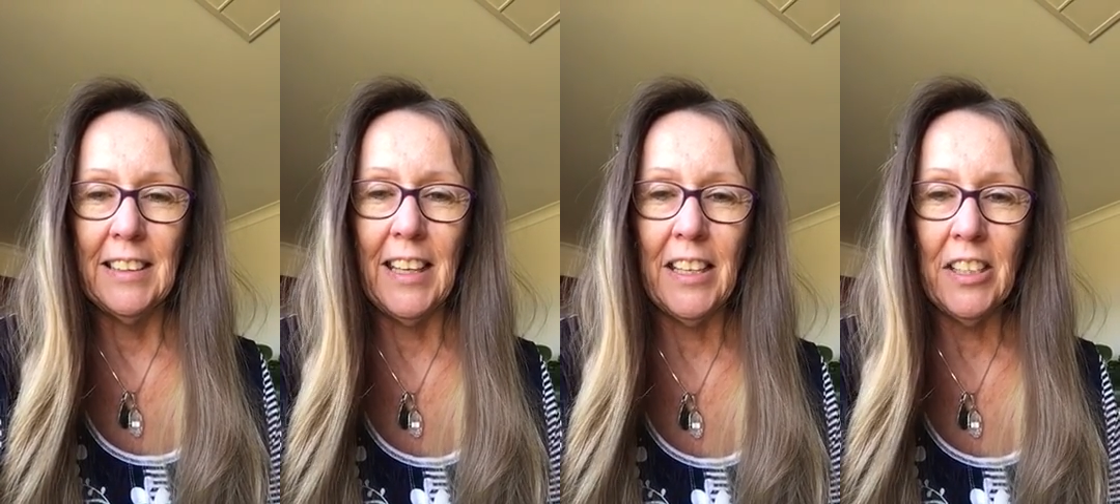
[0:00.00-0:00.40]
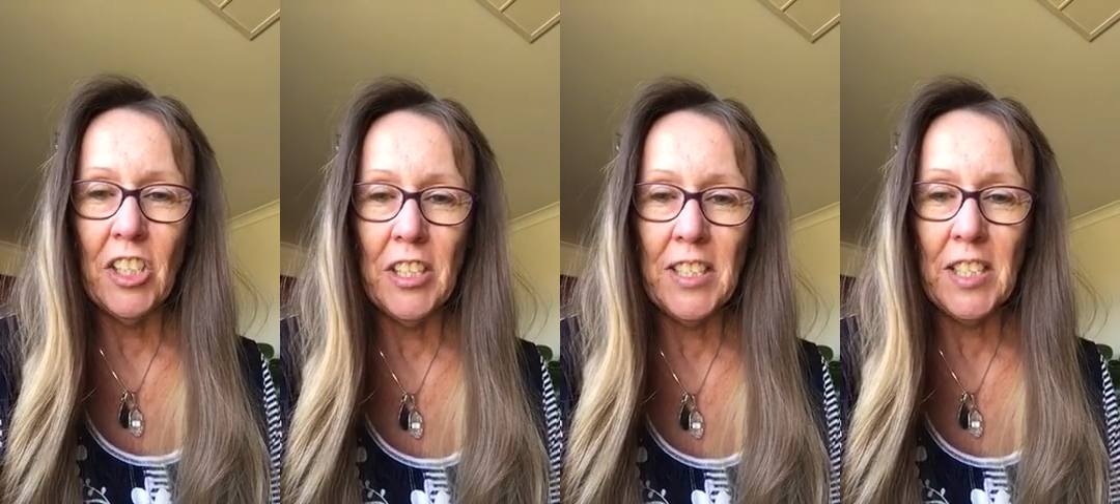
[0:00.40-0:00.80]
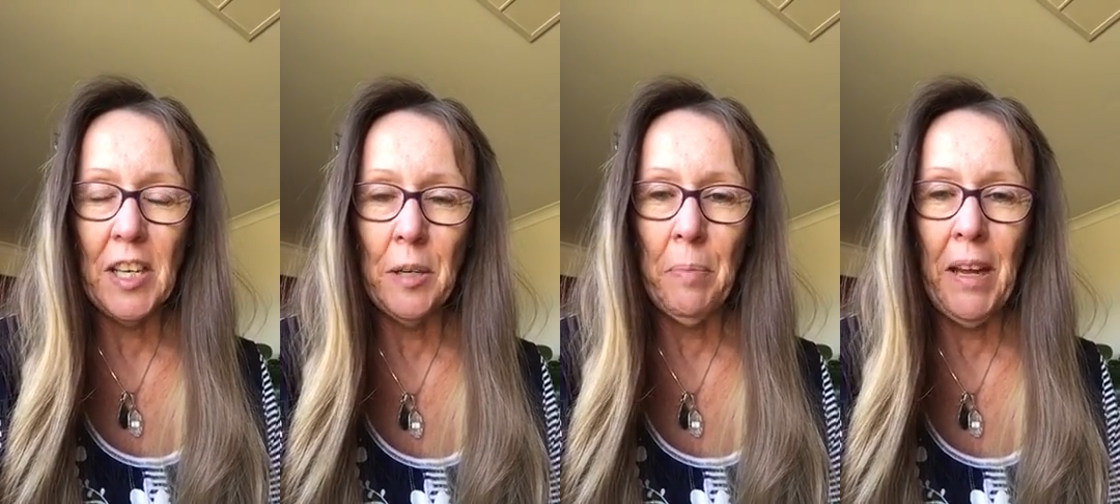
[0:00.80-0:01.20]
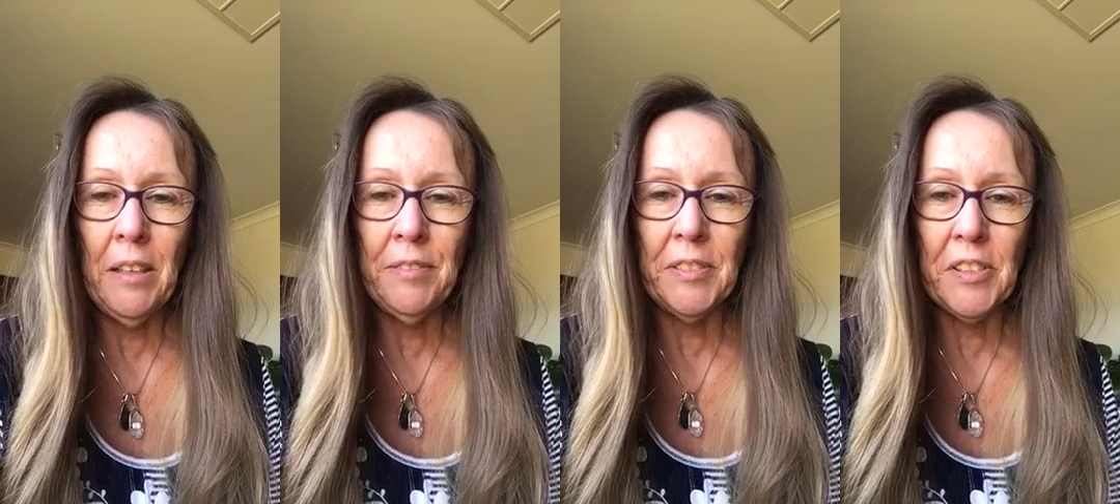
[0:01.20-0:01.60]
the energies are so
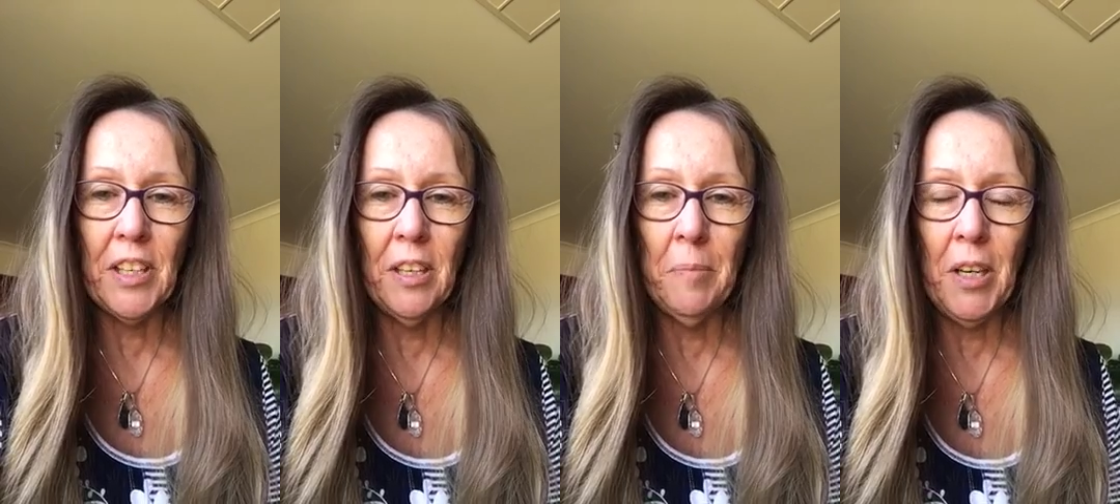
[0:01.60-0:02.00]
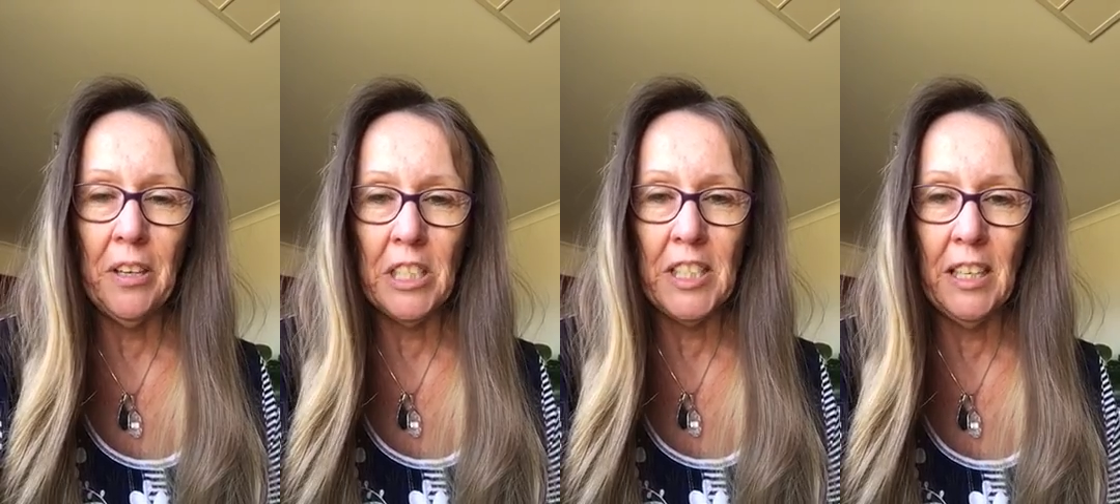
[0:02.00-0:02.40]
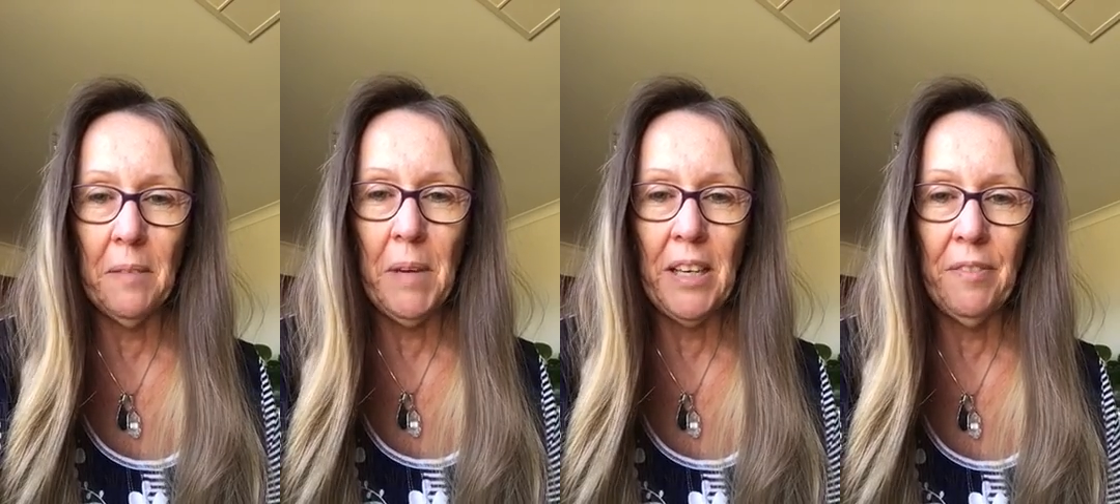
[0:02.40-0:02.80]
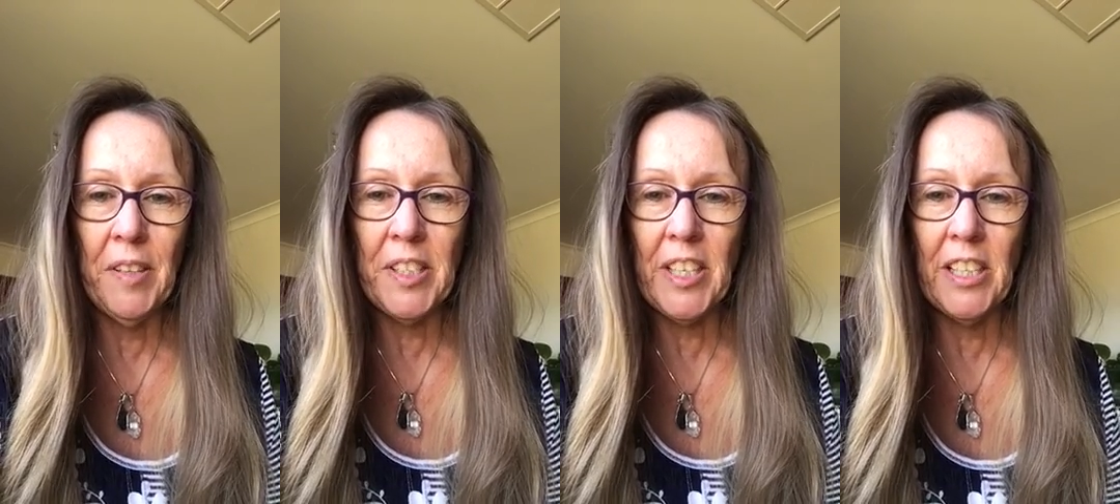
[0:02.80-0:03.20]
powerful that I'm noticing
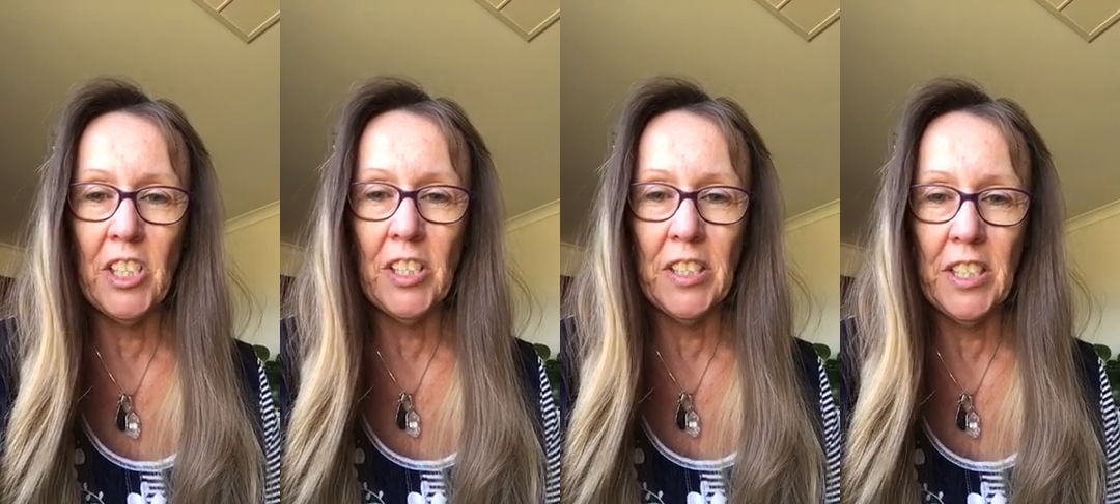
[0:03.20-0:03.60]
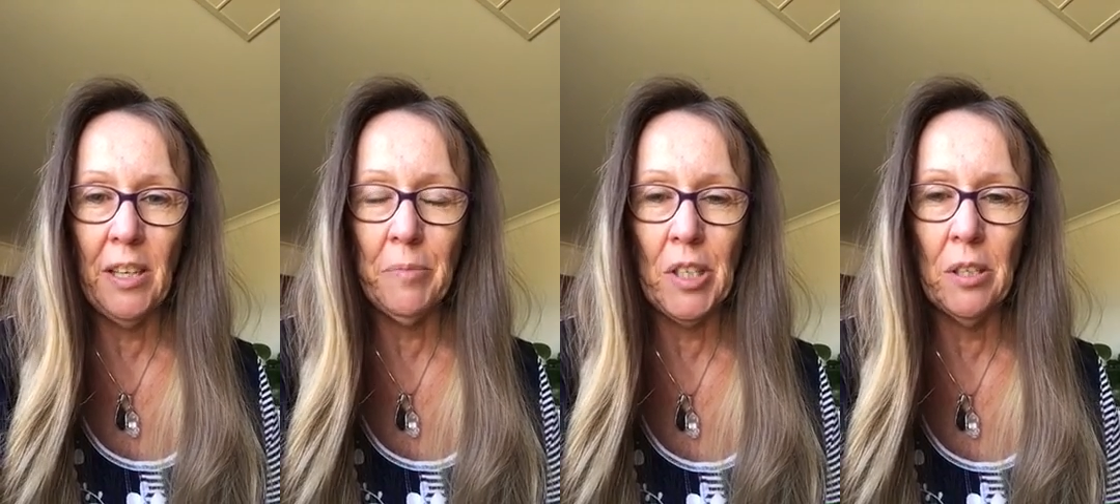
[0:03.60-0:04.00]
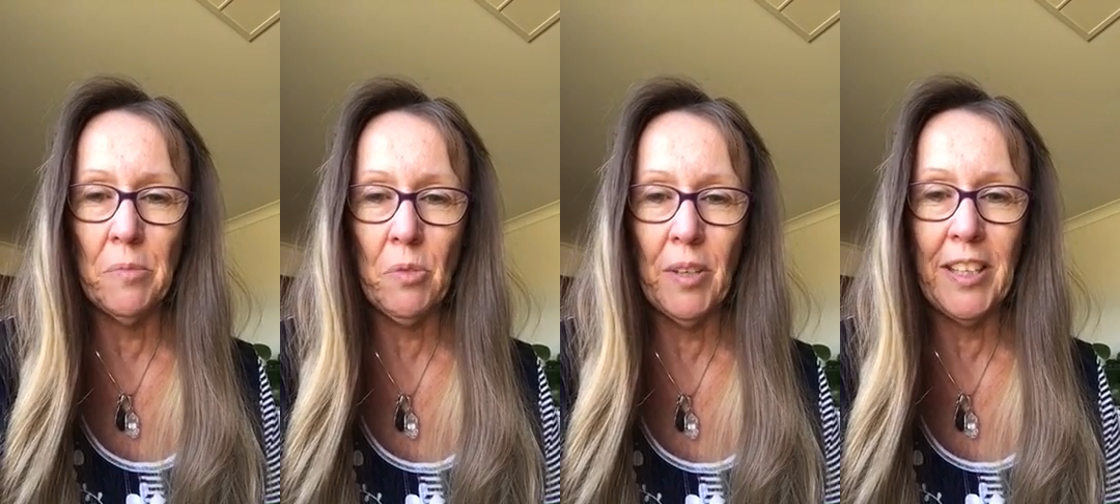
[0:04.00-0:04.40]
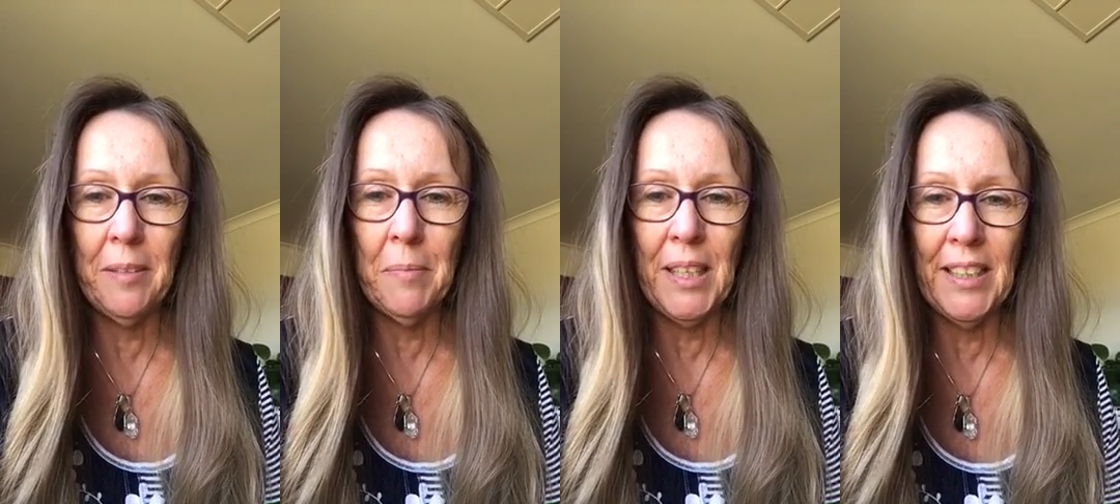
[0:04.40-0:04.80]
manifestations sometimes
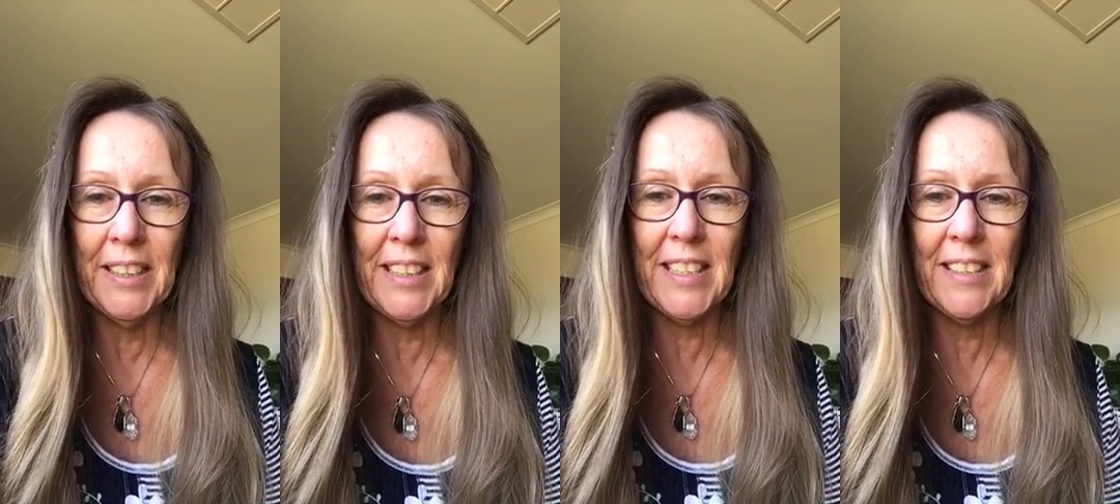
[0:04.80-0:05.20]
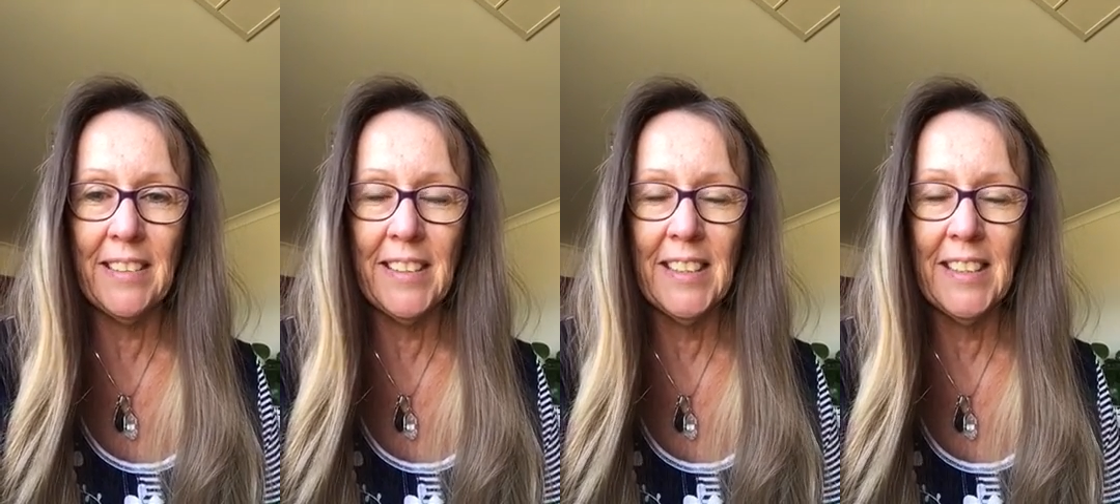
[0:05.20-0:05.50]
within minutes.